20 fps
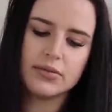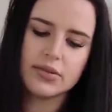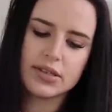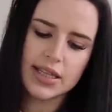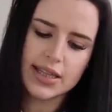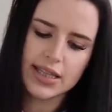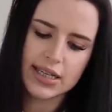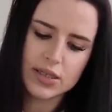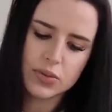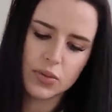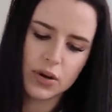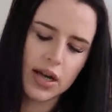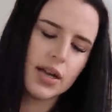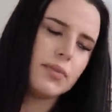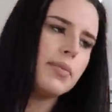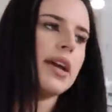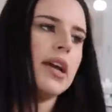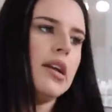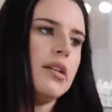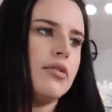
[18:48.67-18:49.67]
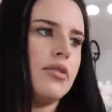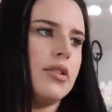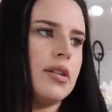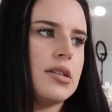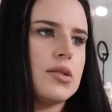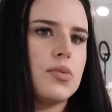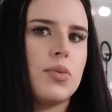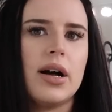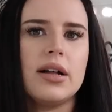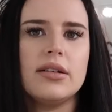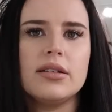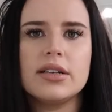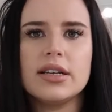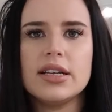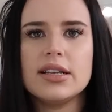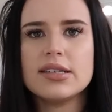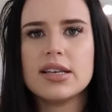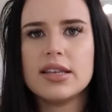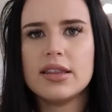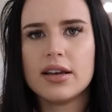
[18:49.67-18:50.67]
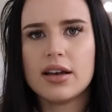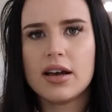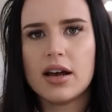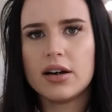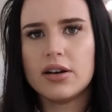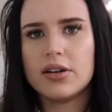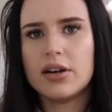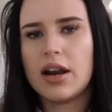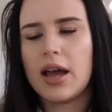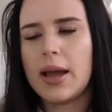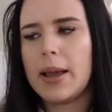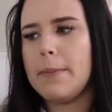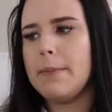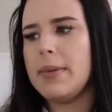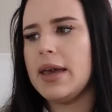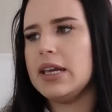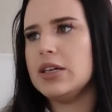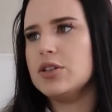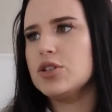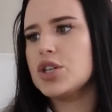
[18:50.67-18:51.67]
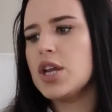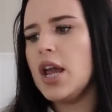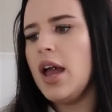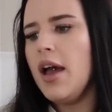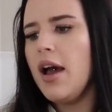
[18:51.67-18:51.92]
and that's what I paid for it as well, and it's in the colour light beige.